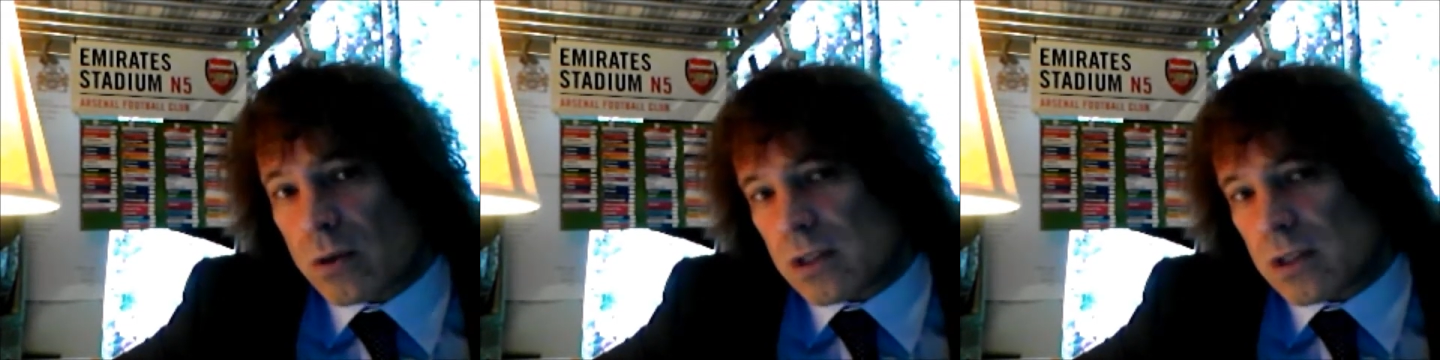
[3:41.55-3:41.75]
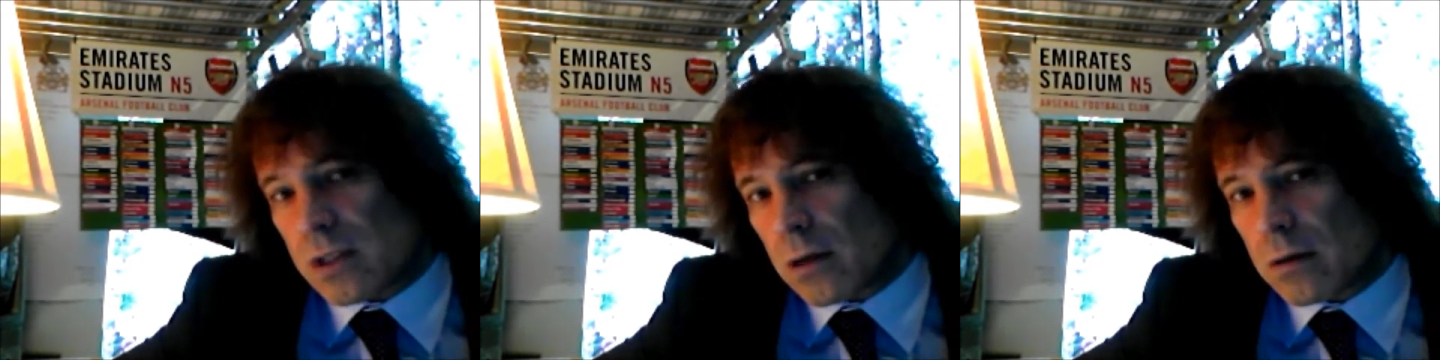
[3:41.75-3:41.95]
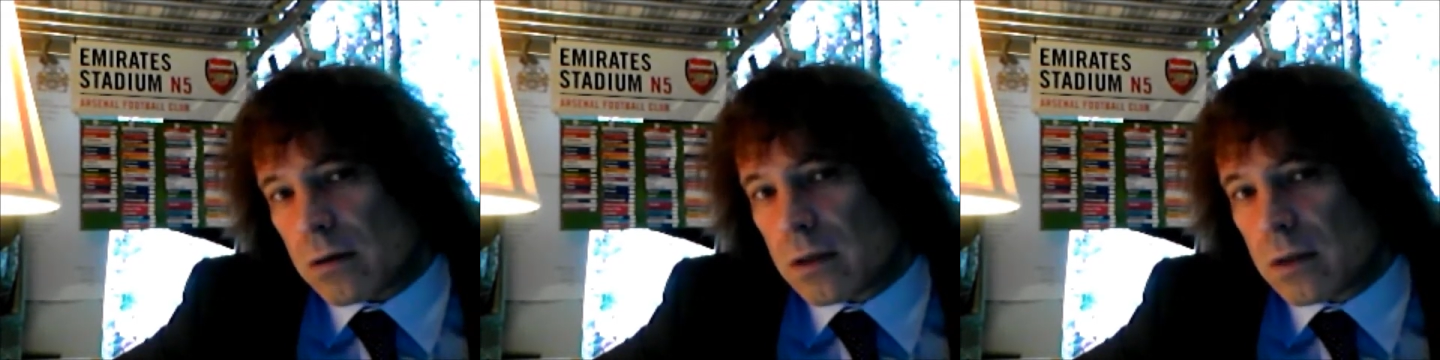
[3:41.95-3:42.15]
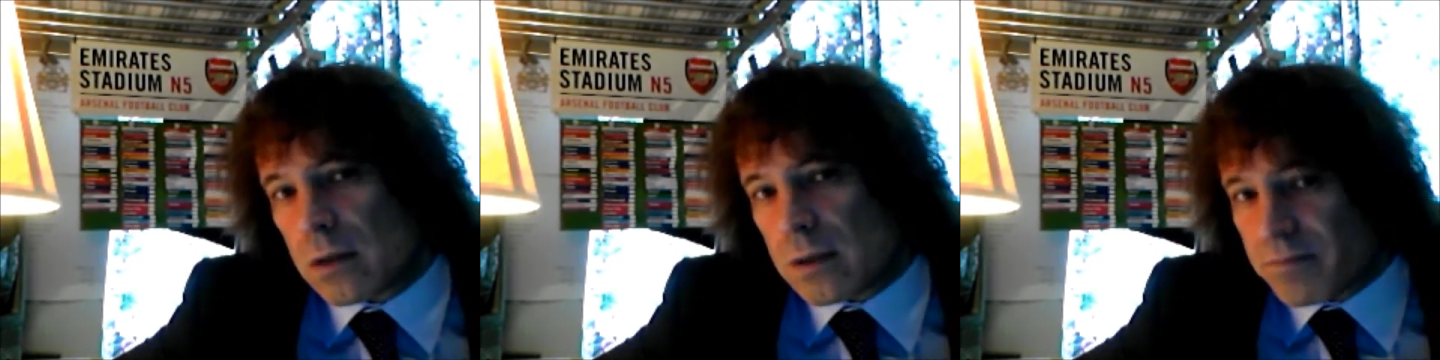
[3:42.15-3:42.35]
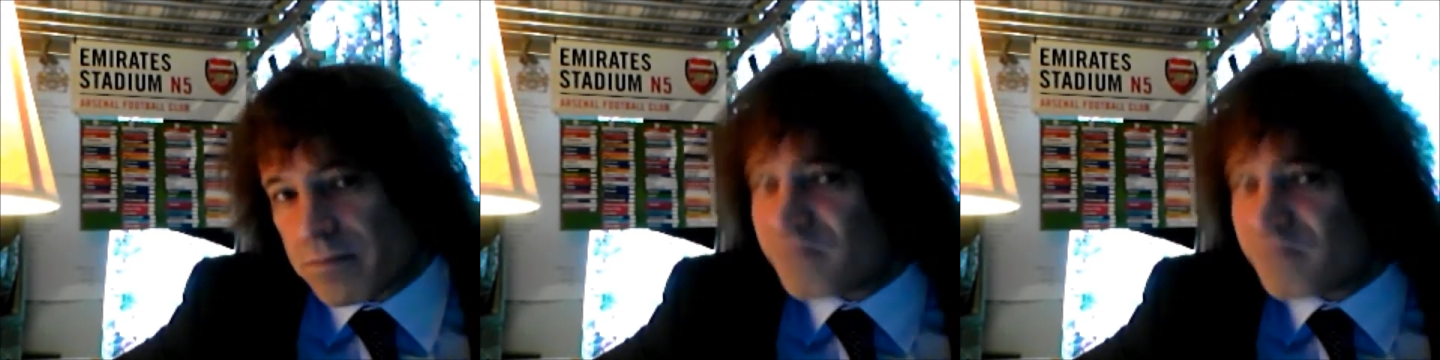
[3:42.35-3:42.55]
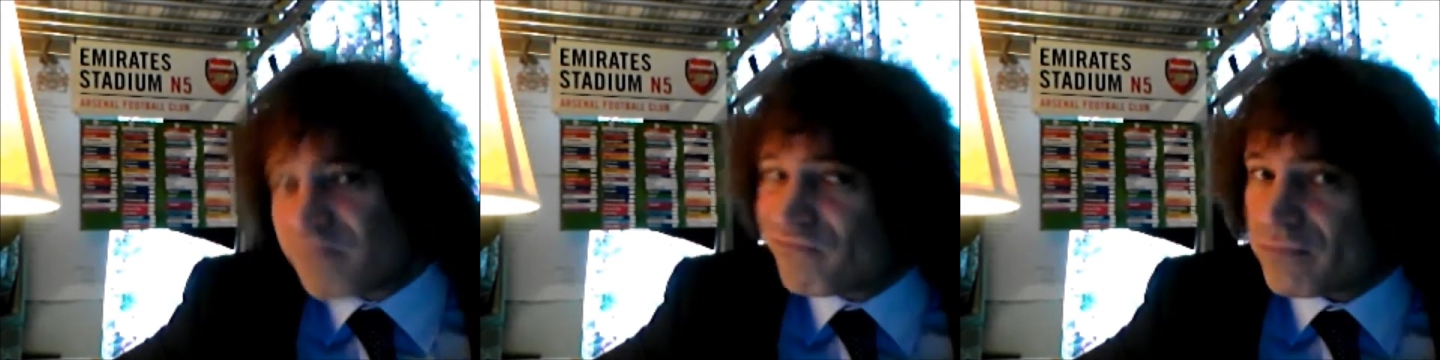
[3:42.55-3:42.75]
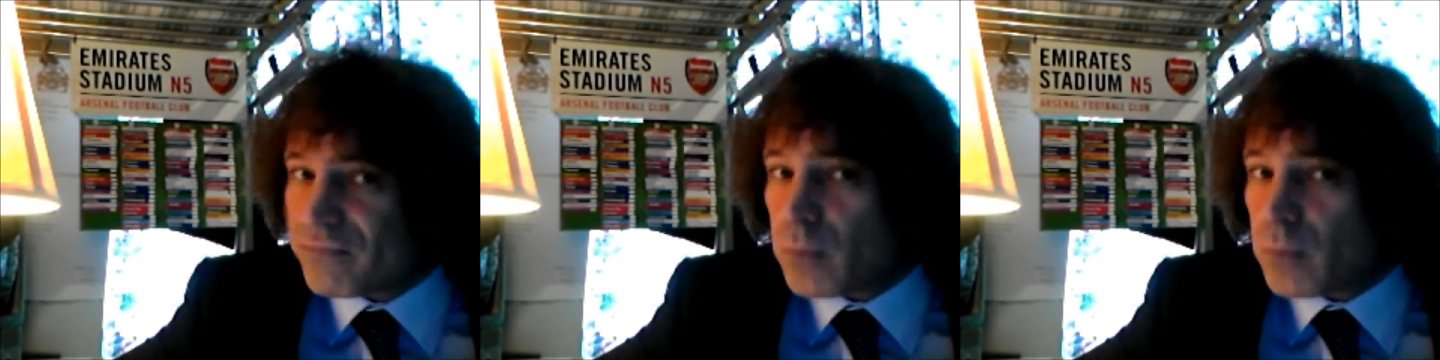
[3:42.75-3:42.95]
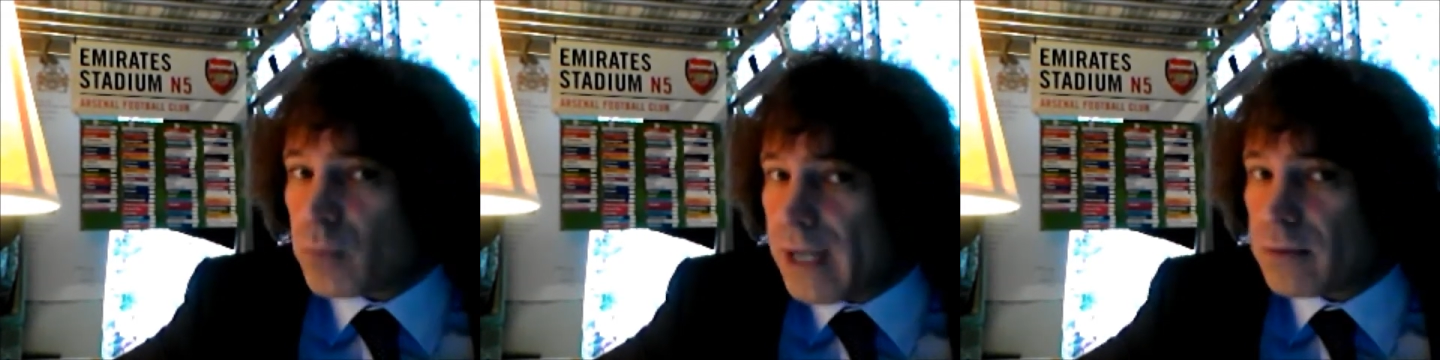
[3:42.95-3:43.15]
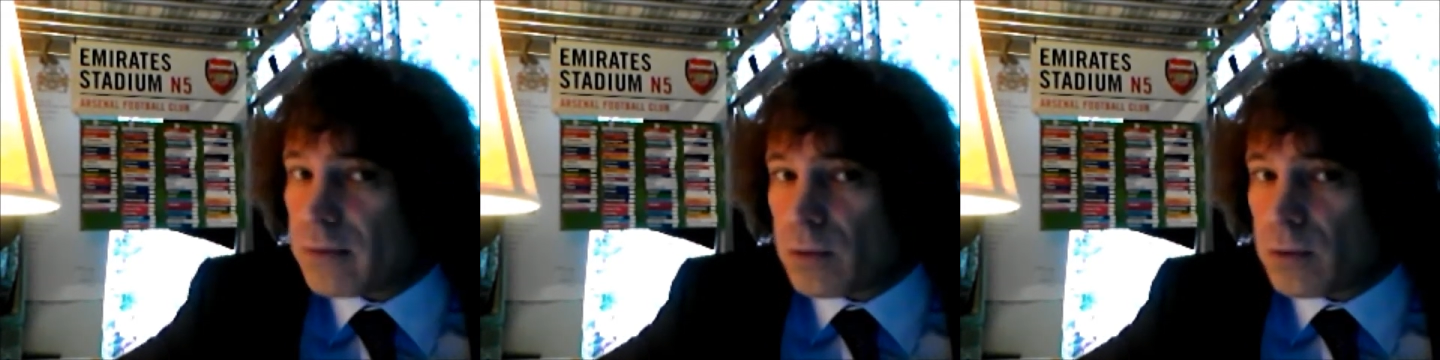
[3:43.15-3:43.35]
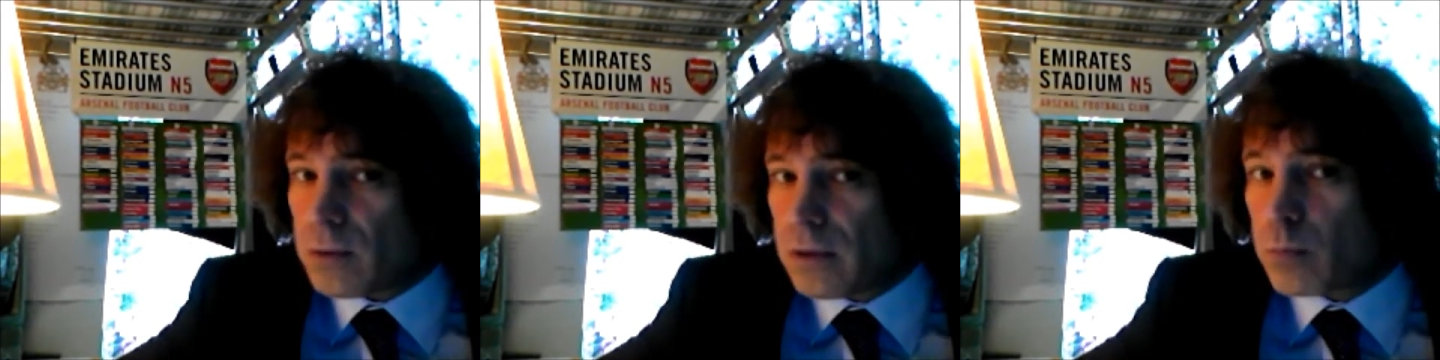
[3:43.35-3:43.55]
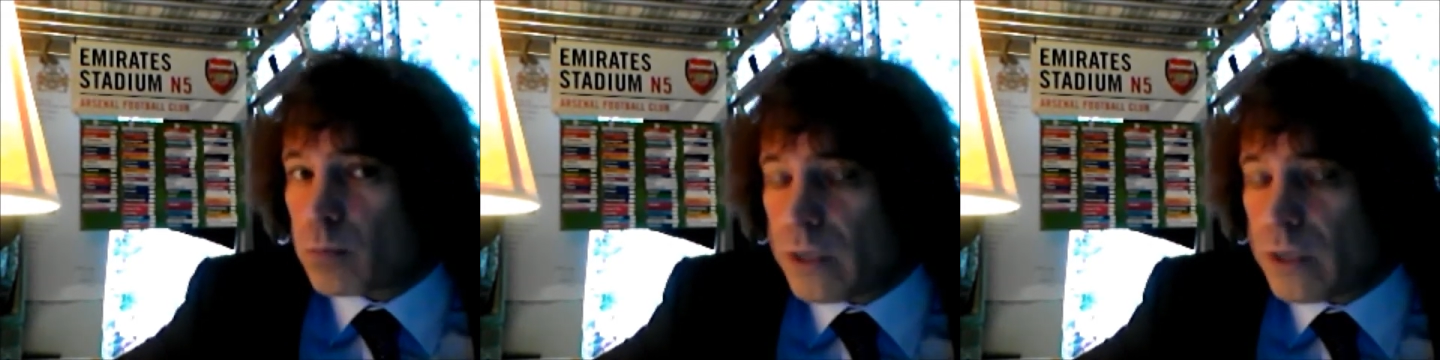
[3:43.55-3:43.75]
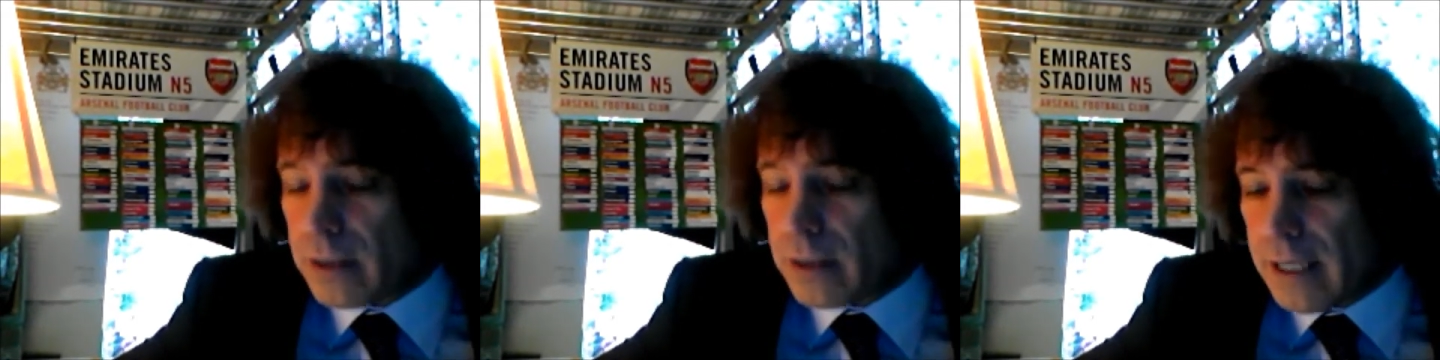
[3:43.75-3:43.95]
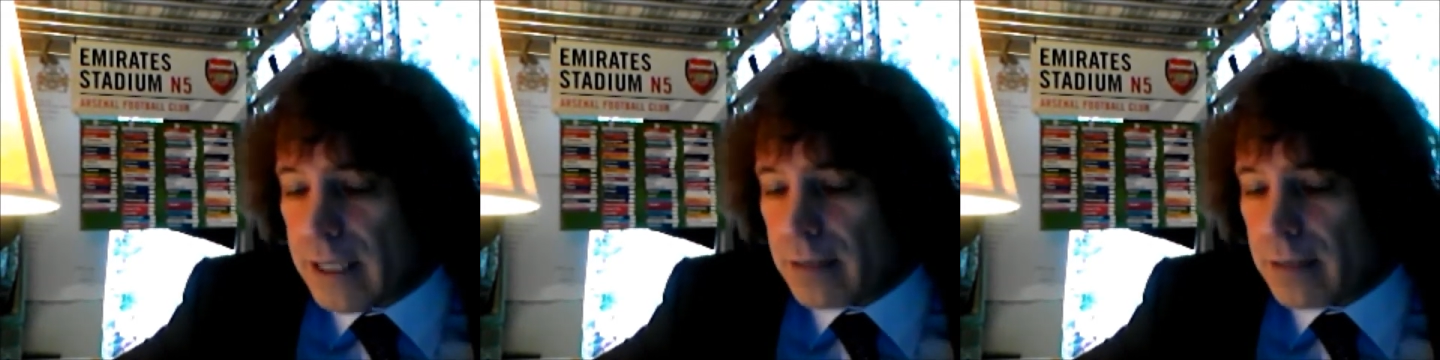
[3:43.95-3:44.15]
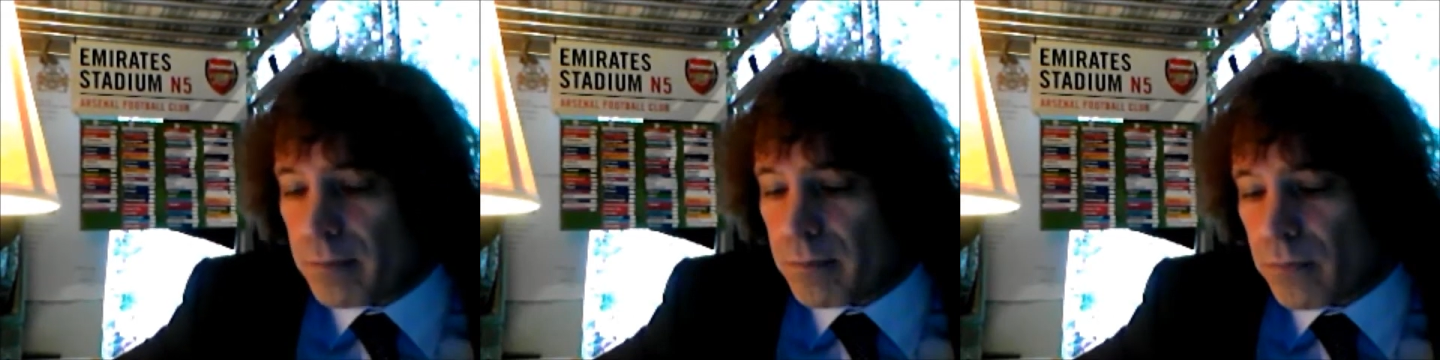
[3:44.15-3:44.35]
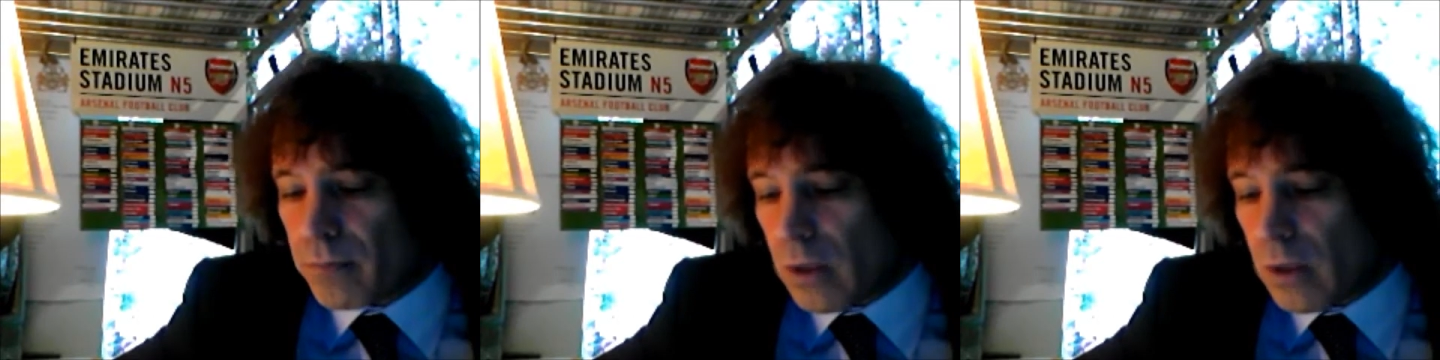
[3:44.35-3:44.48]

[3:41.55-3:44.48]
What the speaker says: So perhaps we can get him.